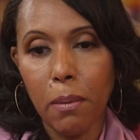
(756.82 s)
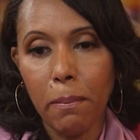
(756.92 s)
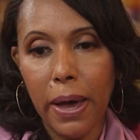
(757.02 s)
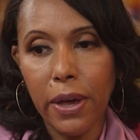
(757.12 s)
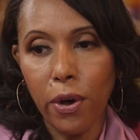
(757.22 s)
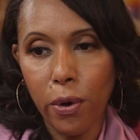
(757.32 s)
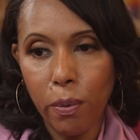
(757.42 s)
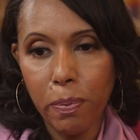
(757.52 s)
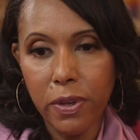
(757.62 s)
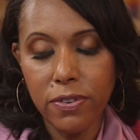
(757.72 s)
My
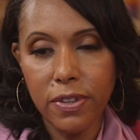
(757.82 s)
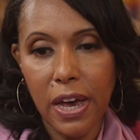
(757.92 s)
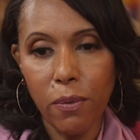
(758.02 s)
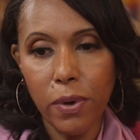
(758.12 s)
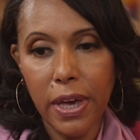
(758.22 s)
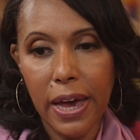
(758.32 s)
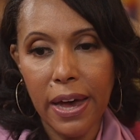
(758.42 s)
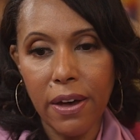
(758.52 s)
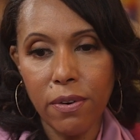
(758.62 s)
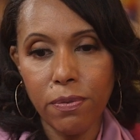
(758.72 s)
hope is that we
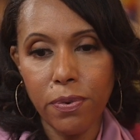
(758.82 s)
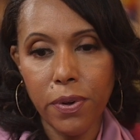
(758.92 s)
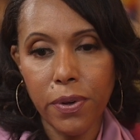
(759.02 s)
have